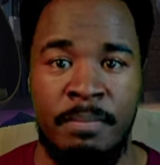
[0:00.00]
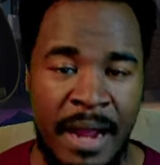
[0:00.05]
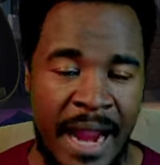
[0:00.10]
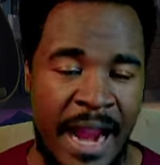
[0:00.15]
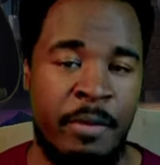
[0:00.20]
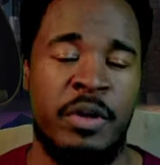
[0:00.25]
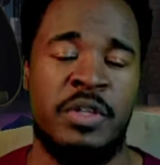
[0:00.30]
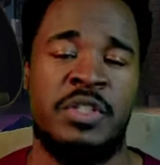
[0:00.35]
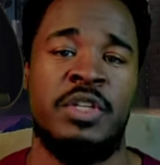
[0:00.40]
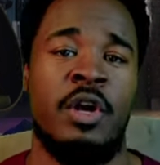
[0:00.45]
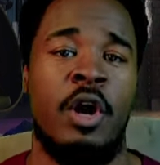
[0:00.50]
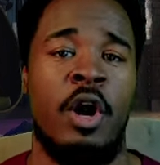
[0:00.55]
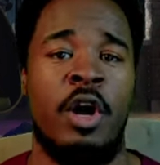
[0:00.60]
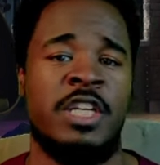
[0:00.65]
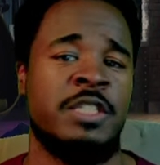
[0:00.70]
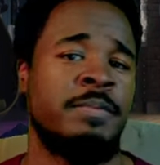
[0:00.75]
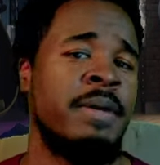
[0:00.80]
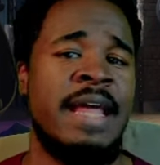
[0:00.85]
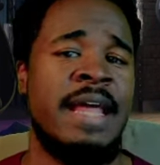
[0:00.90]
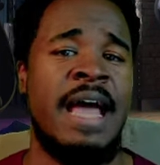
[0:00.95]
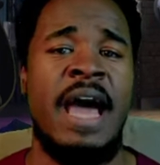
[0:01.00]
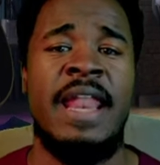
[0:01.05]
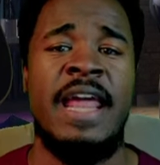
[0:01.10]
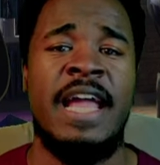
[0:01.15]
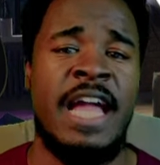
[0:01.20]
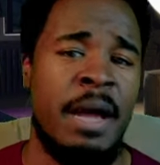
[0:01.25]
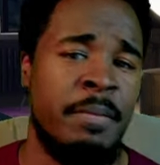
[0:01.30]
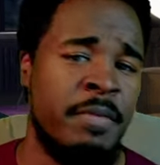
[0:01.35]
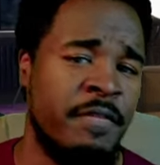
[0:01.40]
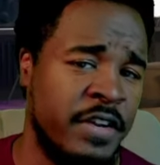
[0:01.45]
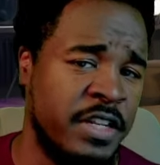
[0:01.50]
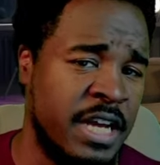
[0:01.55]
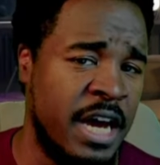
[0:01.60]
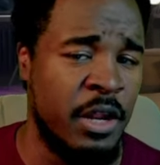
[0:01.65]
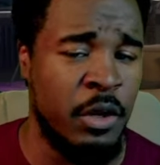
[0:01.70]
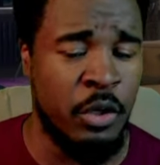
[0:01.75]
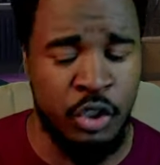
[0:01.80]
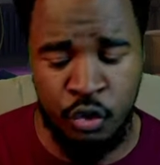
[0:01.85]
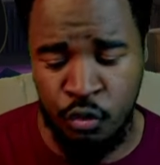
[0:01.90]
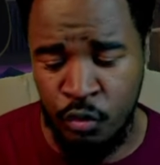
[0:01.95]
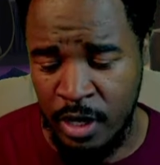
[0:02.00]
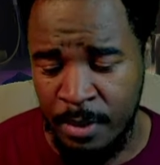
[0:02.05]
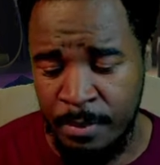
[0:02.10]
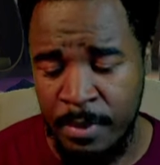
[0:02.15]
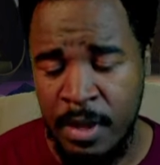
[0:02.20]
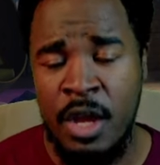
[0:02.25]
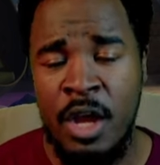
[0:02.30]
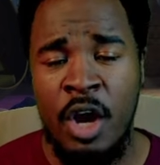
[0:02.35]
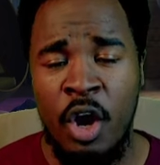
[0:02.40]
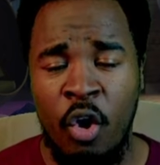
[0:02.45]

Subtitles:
and migrants and all this, but now they're coming for Donald Trump